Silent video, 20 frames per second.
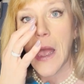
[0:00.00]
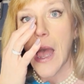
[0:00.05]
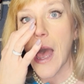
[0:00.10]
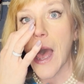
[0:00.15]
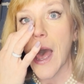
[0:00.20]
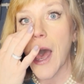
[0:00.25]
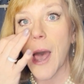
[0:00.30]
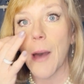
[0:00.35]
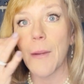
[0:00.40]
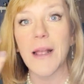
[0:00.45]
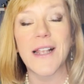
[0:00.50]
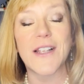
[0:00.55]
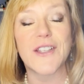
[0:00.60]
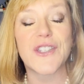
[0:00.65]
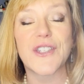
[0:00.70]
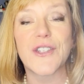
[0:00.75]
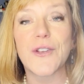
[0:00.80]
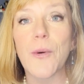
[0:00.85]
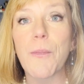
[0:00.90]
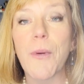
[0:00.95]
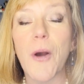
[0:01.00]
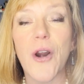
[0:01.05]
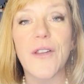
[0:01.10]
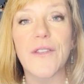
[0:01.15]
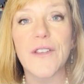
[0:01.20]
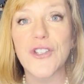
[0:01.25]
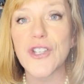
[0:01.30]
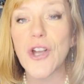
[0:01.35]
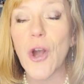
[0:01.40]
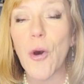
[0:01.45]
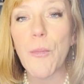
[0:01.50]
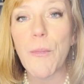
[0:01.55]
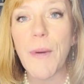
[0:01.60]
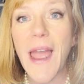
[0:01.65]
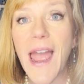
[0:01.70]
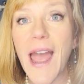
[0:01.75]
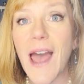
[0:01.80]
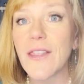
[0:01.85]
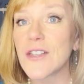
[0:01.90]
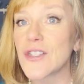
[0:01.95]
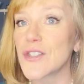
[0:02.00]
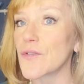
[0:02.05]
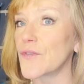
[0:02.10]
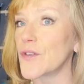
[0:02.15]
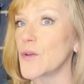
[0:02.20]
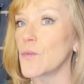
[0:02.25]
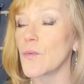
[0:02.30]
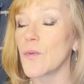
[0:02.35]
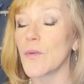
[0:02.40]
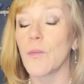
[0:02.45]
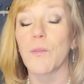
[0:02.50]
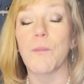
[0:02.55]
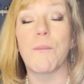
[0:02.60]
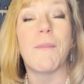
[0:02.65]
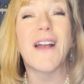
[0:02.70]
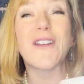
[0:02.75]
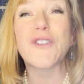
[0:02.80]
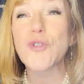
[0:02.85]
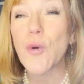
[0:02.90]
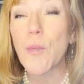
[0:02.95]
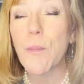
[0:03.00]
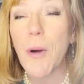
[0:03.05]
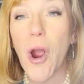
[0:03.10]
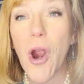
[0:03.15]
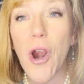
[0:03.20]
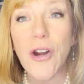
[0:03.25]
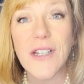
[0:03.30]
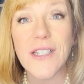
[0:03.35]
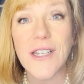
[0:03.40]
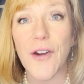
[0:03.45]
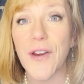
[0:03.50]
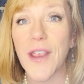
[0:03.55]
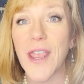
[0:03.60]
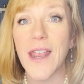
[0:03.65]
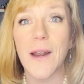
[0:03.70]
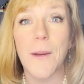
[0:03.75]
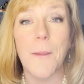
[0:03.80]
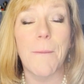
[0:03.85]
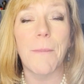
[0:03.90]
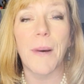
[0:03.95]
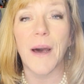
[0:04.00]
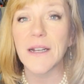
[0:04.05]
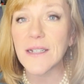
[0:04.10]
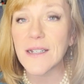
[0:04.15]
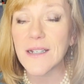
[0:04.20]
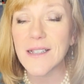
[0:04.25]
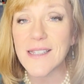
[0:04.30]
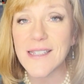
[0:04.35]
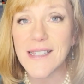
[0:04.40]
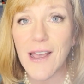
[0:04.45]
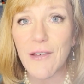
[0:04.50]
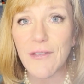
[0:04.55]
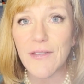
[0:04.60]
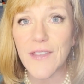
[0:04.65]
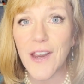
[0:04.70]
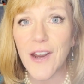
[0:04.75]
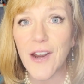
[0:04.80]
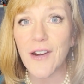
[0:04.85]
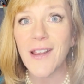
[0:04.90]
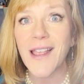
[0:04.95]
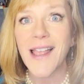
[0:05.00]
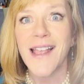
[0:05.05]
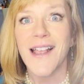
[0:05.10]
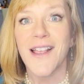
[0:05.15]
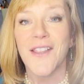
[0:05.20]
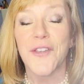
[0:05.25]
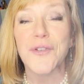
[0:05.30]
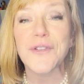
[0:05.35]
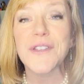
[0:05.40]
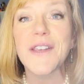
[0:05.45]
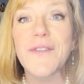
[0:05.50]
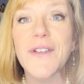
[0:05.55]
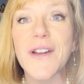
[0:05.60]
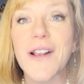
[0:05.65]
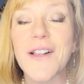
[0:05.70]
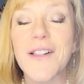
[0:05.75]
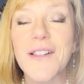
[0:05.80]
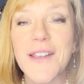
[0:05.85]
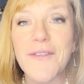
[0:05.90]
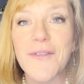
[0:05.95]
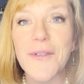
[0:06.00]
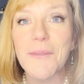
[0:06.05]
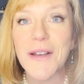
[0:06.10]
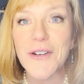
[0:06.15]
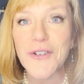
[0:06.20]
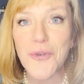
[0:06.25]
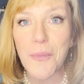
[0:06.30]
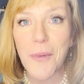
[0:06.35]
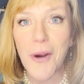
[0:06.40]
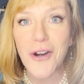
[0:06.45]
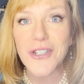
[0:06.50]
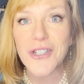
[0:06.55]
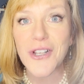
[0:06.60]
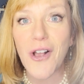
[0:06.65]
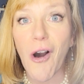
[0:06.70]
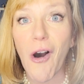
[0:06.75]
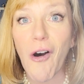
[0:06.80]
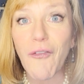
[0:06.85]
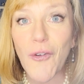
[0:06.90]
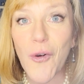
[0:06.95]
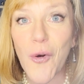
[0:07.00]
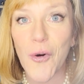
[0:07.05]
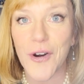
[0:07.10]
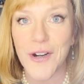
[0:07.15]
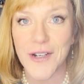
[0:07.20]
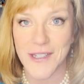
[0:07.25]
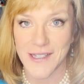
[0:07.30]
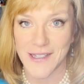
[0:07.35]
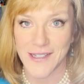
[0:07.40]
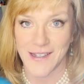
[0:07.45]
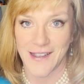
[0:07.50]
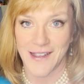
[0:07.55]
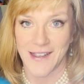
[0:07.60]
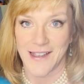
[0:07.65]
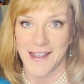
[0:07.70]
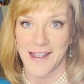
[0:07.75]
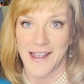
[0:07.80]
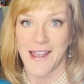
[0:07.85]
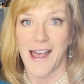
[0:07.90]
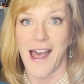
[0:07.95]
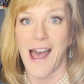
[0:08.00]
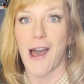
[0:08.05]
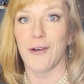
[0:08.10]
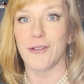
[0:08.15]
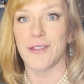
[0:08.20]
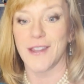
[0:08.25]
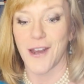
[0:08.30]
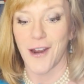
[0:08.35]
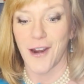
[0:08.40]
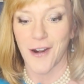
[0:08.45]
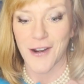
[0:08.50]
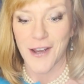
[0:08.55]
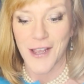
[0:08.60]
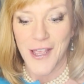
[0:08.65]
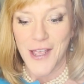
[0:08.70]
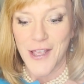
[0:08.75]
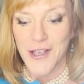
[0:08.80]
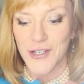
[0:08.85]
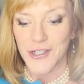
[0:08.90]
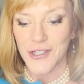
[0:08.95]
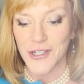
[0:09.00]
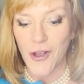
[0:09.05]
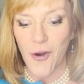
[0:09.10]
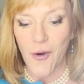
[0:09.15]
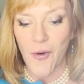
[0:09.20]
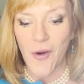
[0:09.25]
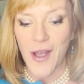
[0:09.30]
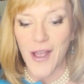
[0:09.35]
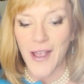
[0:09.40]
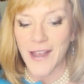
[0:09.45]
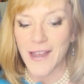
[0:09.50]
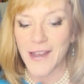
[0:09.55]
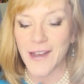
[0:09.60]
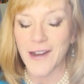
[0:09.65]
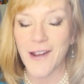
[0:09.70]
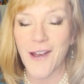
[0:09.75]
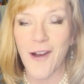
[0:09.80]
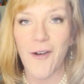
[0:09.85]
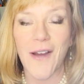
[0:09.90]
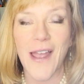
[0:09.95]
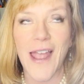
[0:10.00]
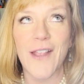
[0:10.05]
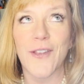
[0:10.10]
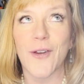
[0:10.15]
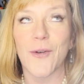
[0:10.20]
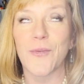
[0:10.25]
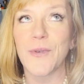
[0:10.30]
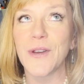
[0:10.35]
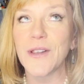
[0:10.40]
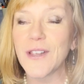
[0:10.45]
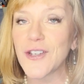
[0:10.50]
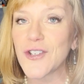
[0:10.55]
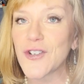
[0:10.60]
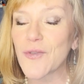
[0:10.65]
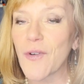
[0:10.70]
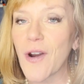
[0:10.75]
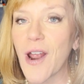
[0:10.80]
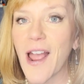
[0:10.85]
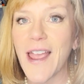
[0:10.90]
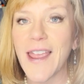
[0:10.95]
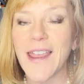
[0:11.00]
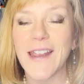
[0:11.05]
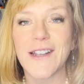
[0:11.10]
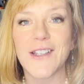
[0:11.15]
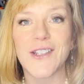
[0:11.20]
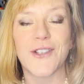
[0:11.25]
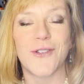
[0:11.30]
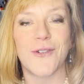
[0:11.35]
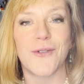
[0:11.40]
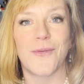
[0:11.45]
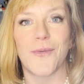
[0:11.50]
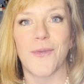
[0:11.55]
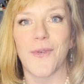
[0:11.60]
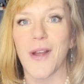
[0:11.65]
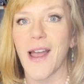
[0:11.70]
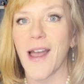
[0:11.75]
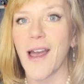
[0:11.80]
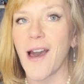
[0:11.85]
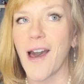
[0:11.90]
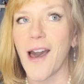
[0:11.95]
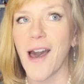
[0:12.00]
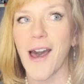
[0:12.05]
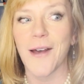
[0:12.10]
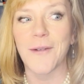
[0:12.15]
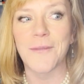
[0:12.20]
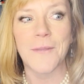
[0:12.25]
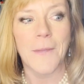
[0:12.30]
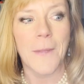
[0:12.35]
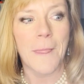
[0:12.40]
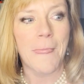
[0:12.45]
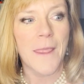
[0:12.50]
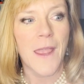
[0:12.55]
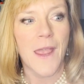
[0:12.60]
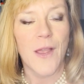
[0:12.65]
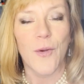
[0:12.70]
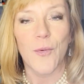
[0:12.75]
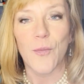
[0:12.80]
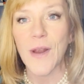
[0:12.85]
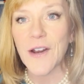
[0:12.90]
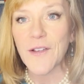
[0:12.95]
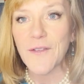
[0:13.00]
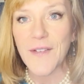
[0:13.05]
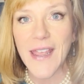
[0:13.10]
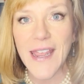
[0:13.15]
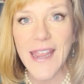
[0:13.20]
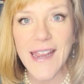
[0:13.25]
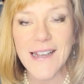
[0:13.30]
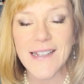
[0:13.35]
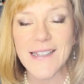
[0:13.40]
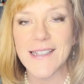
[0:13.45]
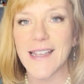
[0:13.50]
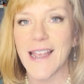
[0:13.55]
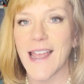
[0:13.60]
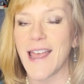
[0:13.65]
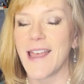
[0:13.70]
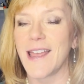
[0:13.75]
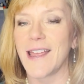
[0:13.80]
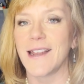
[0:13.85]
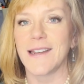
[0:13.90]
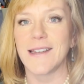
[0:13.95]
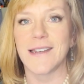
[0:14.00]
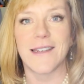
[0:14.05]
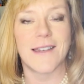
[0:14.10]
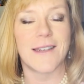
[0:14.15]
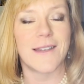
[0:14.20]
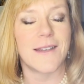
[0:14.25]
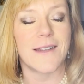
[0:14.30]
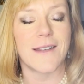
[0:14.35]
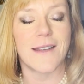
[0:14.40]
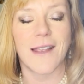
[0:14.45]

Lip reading: It's still part of the towpath. So if you, Metro Parks are in abundance out there. There's even a Cleveland Metro Parks golf course out there. So, you know, and they're really trying to renovate and